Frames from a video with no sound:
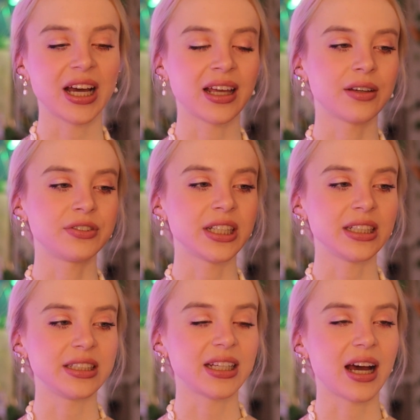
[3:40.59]
I love the
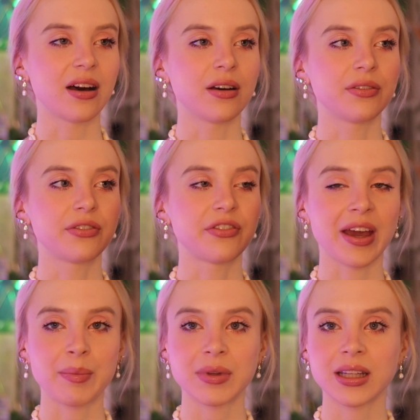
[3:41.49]
idea of
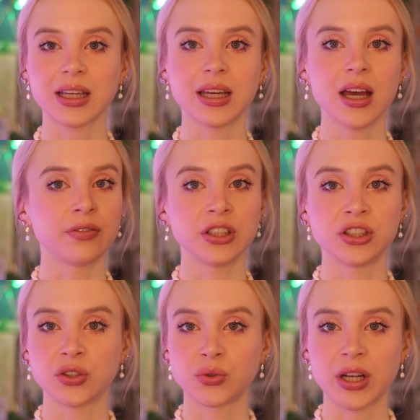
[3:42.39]
family, of the
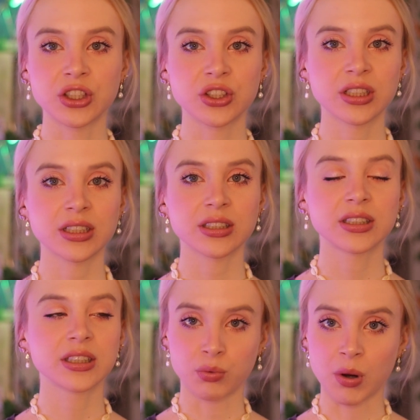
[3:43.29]

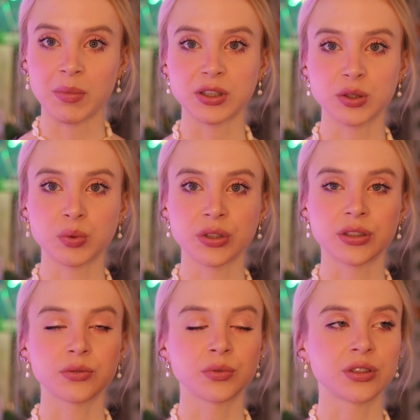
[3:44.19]
generations. Romance
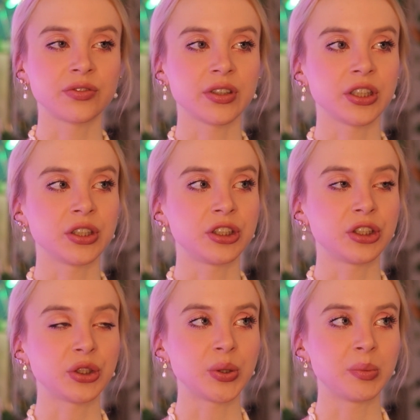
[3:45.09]
was very good
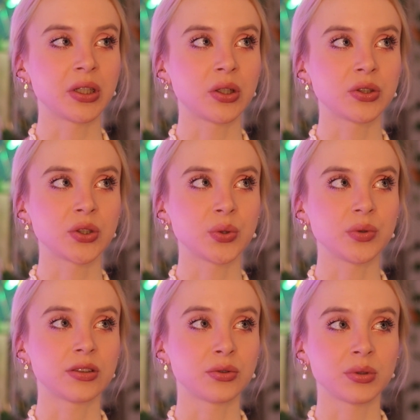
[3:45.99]
too, but also
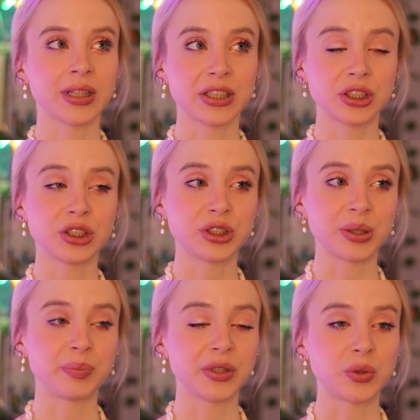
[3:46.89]
the
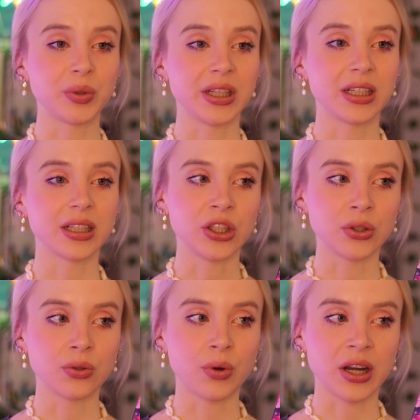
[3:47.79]
relationship between
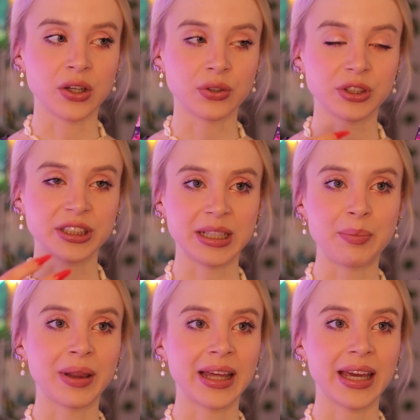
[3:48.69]
you and your
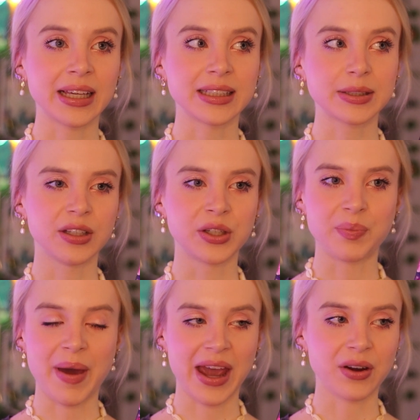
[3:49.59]
siblings, your
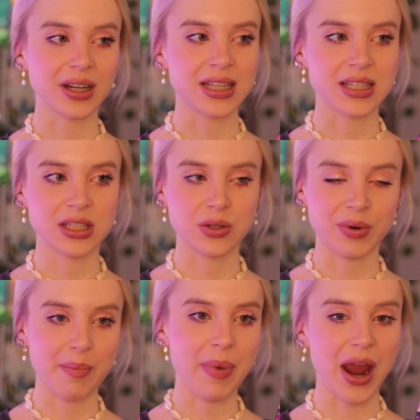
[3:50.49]
parents,
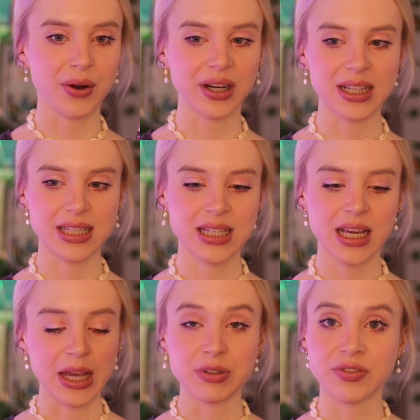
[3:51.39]
grandparents.
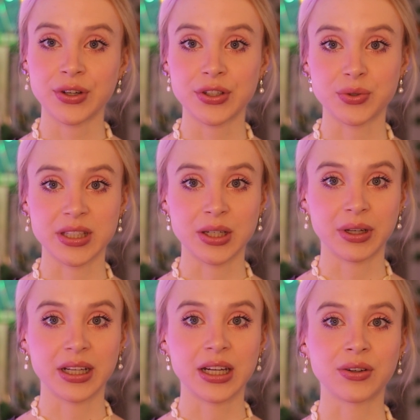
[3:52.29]
It was very interesting
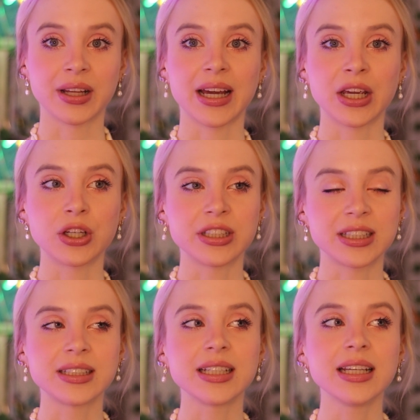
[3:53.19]
right here. Like, I could
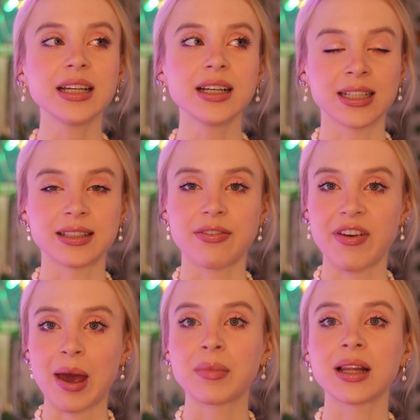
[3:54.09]
see that the
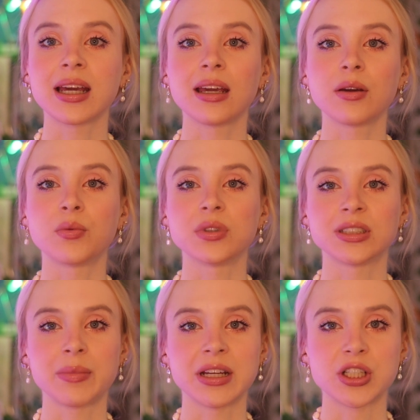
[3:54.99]
family was
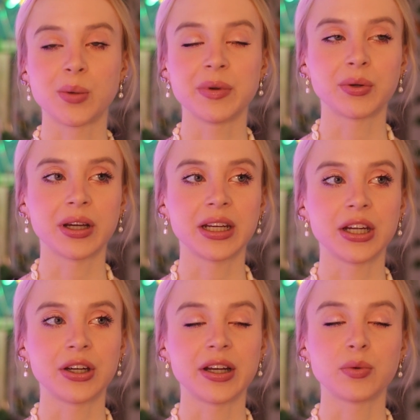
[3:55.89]
the main topic right
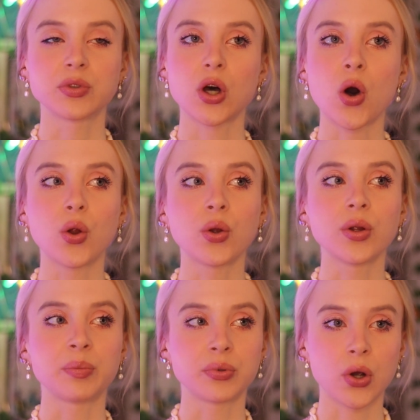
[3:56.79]
here, and it was all
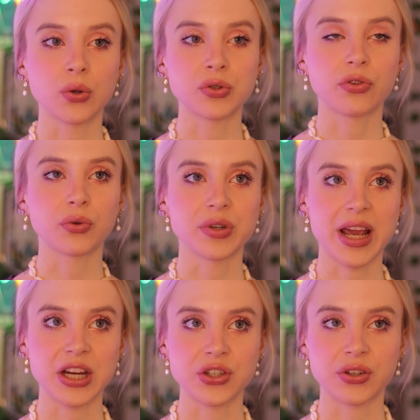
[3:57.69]
approached through
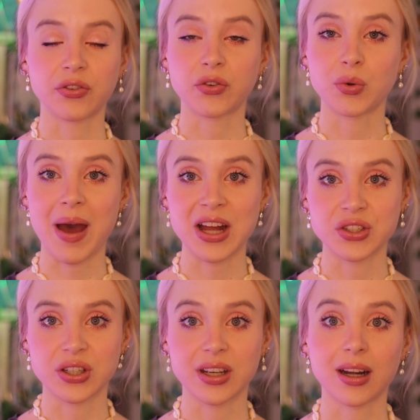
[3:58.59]
nature and through
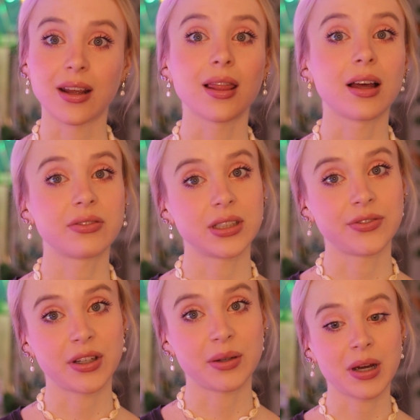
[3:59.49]
magic, and I loved it
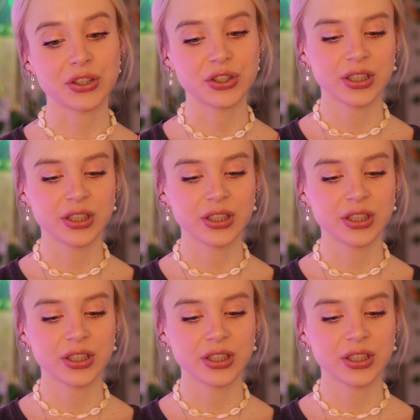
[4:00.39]
much.